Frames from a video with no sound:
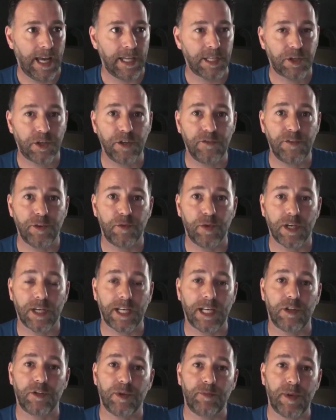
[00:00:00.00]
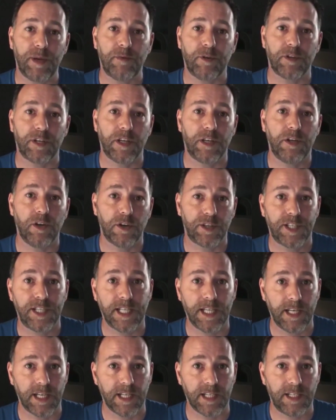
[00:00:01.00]
it's good for putting out the people that are not
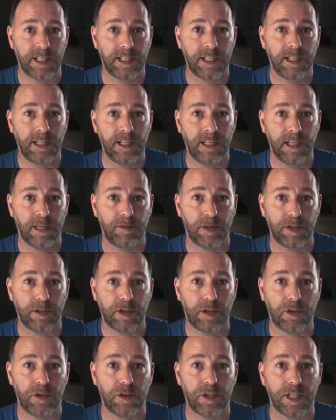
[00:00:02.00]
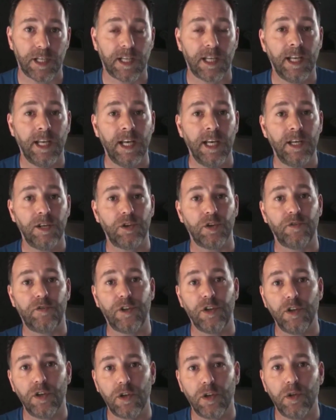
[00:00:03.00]
serious about your coaching. So
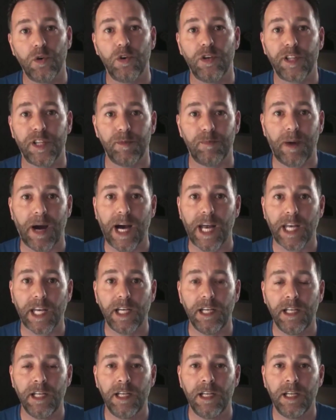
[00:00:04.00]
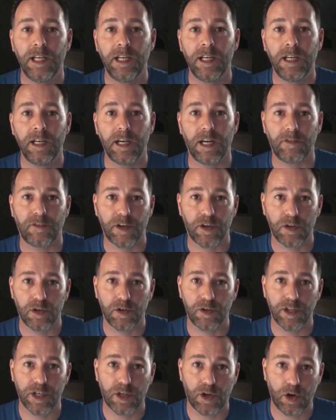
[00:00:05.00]
if you lower the barrier, if you
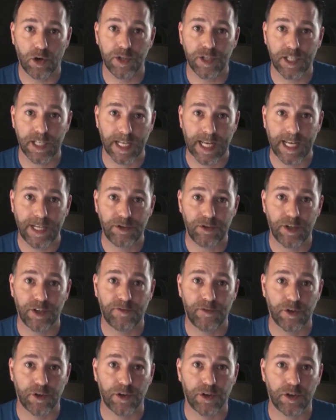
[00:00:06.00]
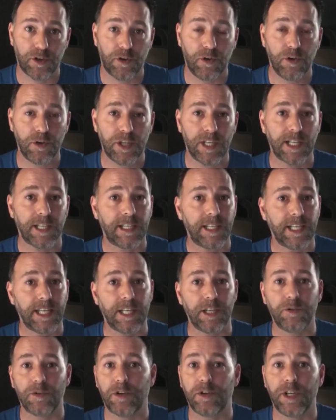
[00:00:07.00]
lower the cost to entry for your coaching, say
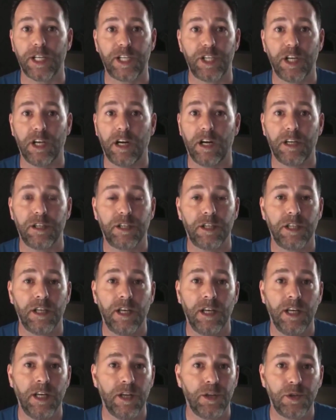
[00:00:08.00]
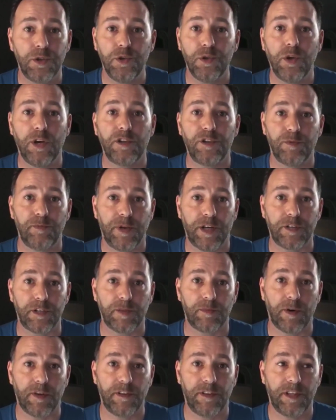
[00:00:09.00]
you're going to charge
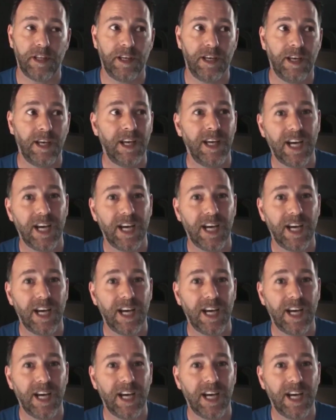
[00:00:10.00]
£200 a month.